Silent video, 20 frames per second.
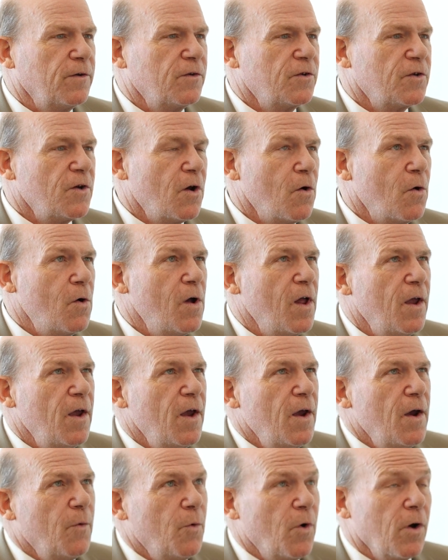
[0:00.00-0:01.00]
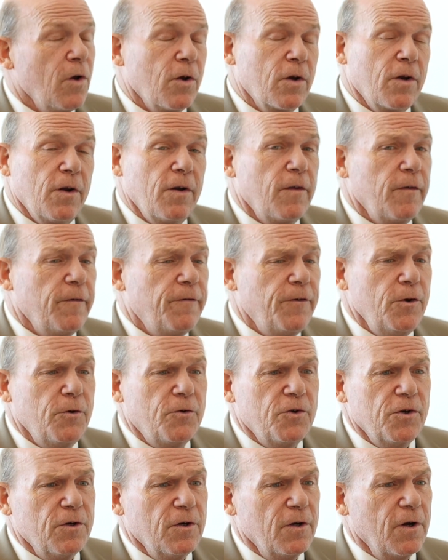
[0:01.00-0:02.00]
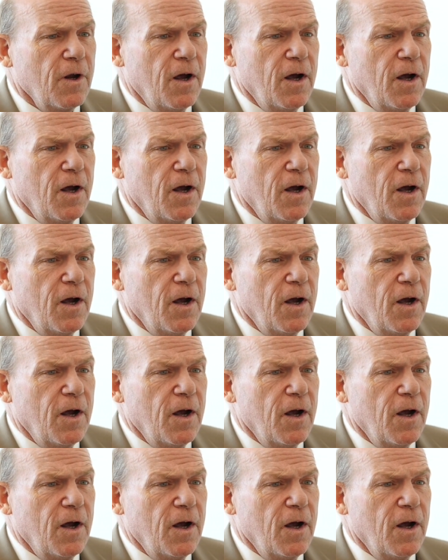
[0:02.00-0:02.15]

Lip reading: So we're looking to the future